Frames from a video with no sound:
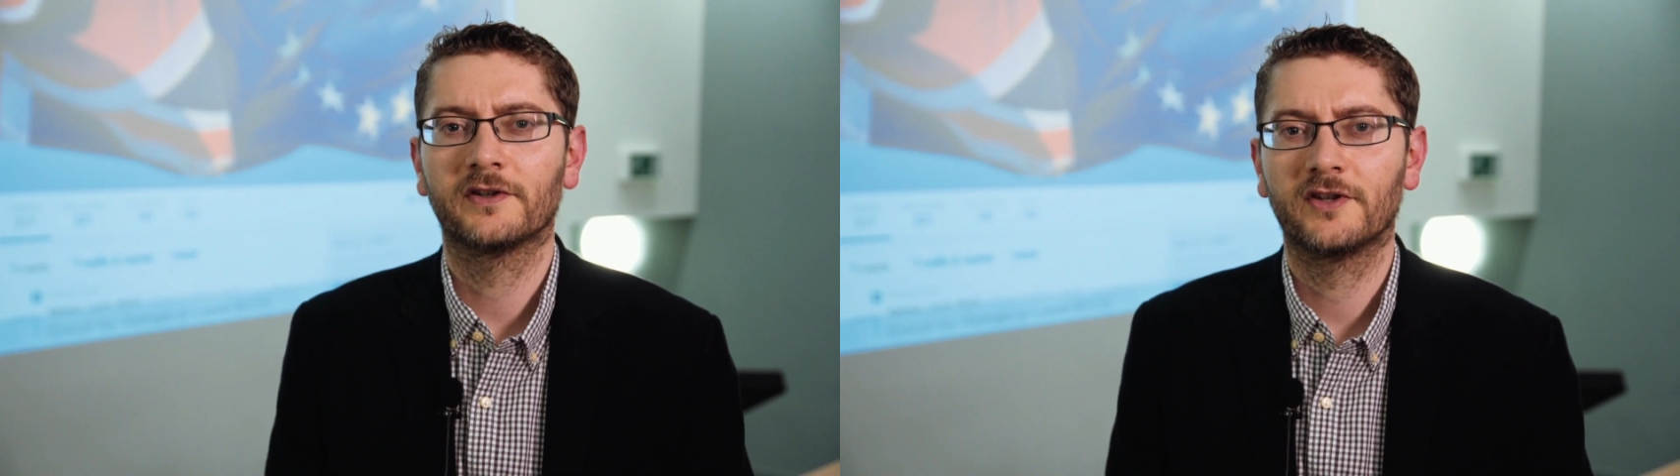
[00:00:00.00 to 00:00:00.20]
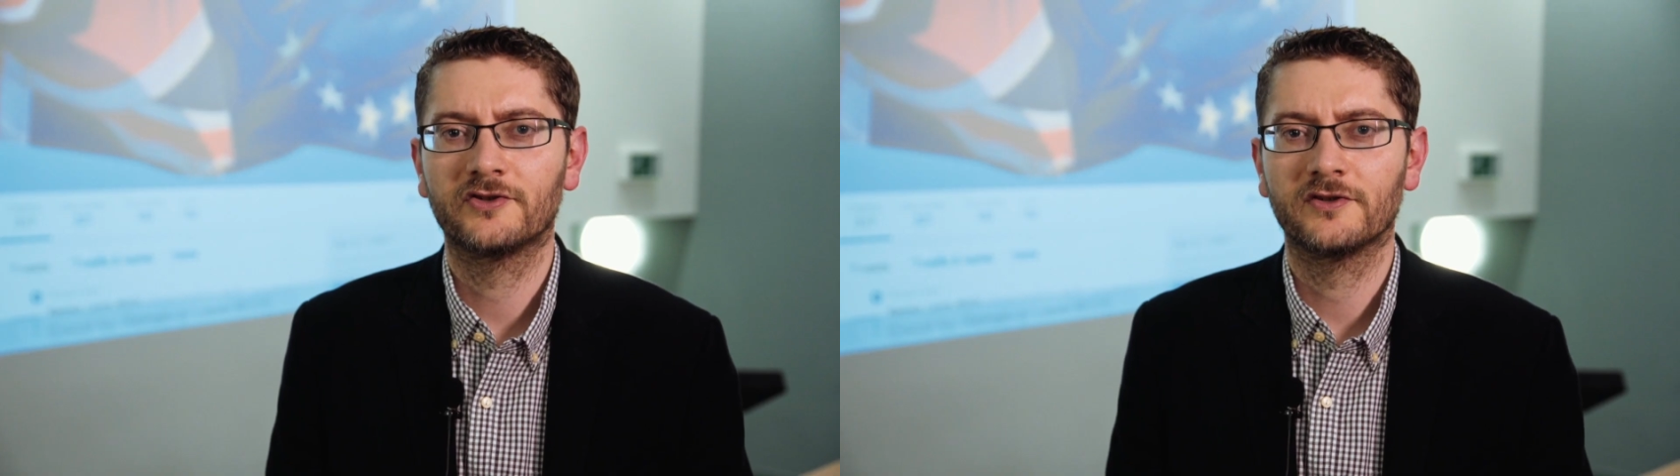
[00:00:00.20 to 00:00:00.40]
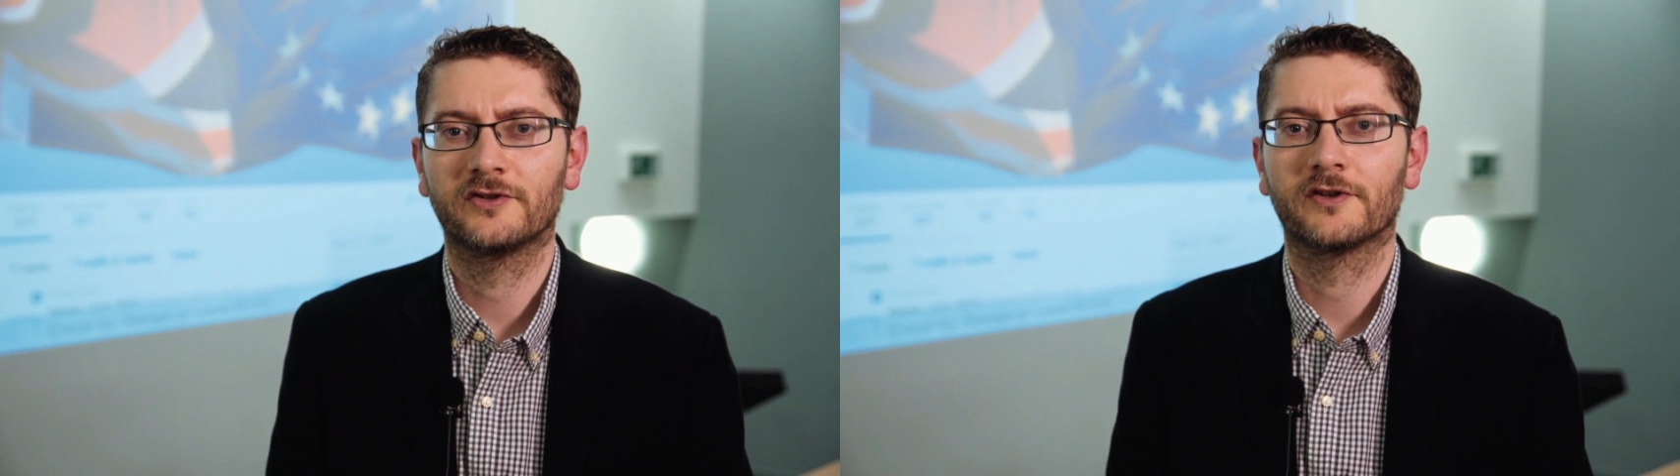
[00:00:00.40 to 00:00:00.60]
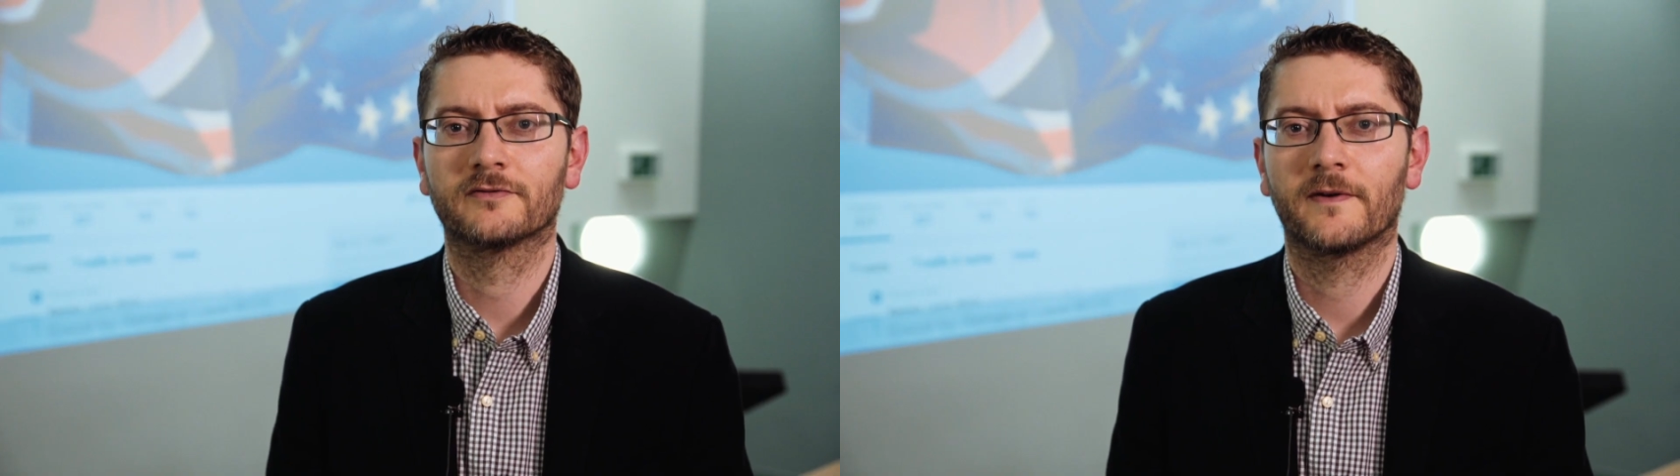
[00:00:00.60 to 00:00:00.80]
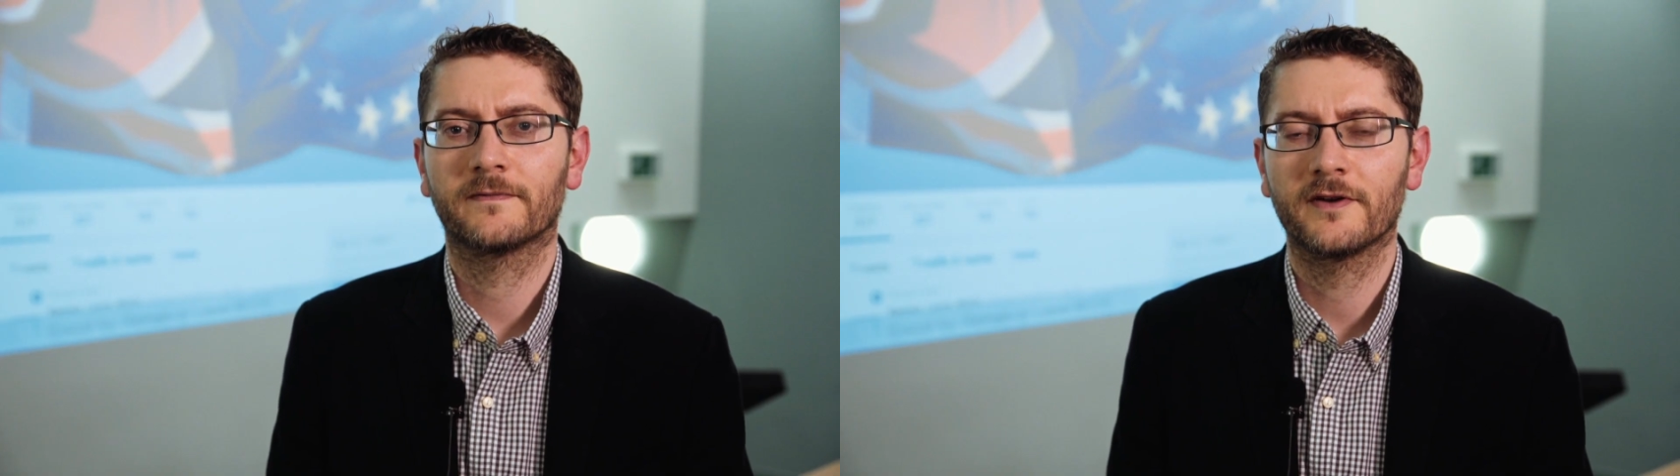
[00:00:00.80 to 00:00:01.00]
decisions in the
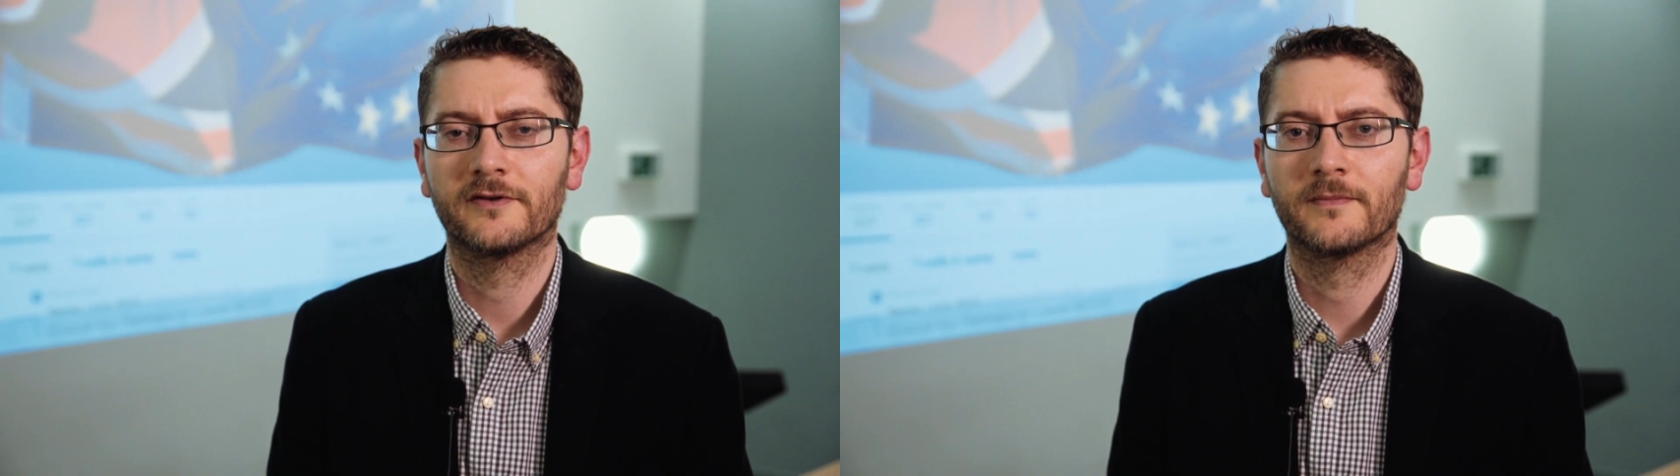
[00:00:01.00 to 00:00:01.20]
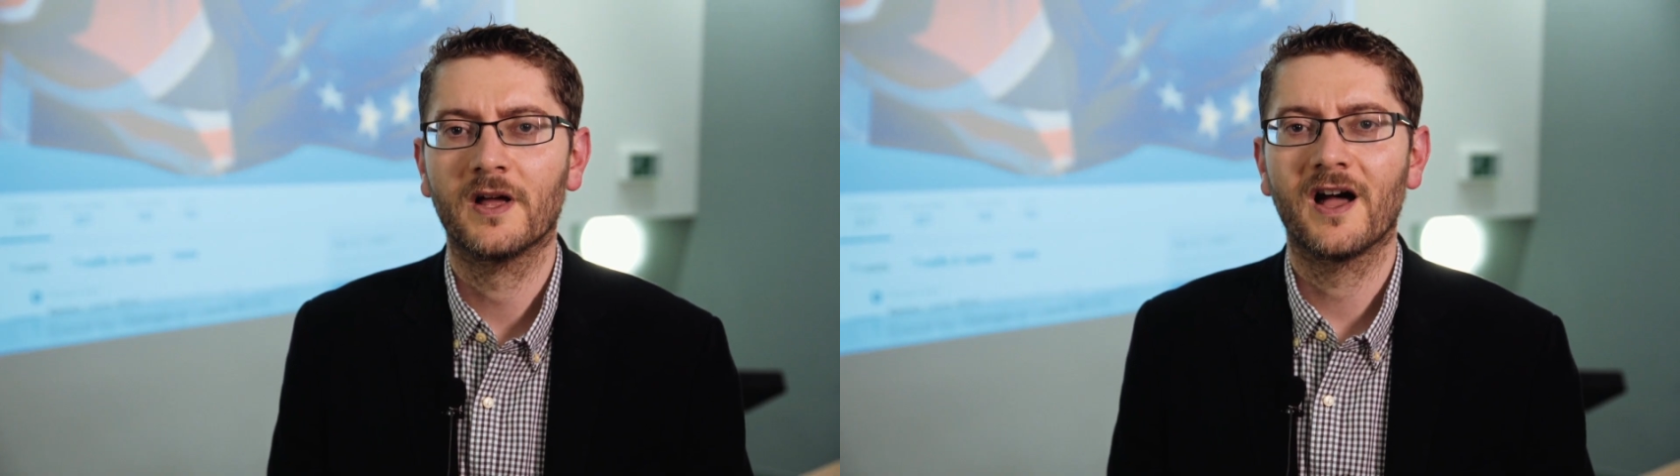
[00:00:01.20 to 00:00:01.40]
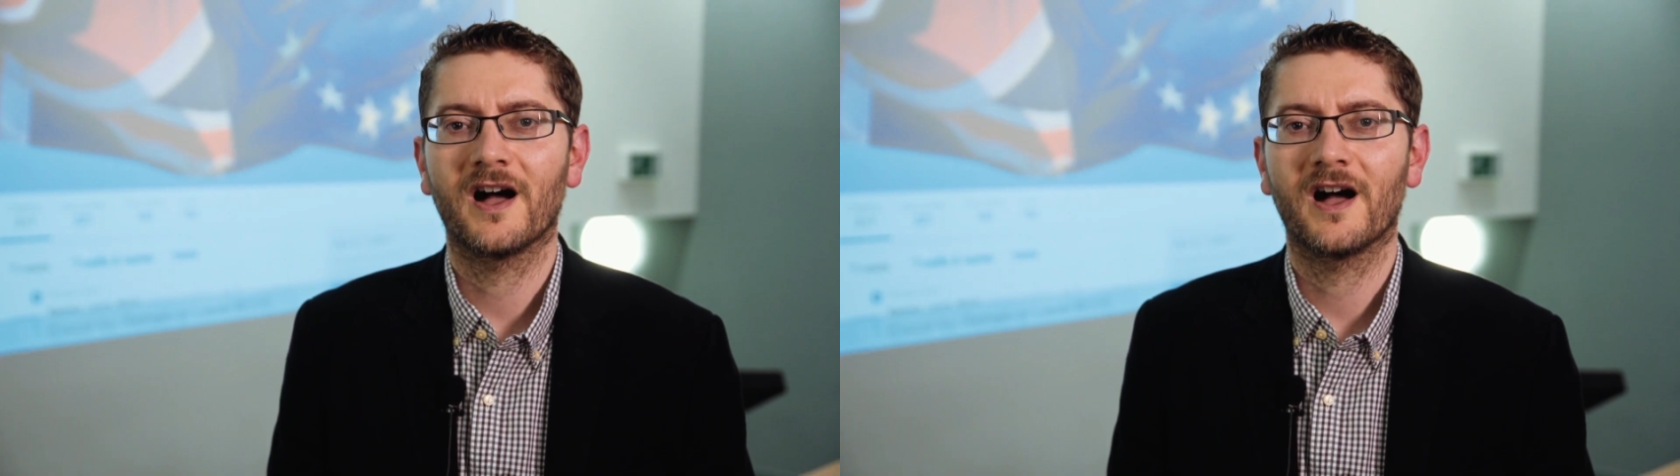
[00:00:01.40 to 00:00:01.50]
referendum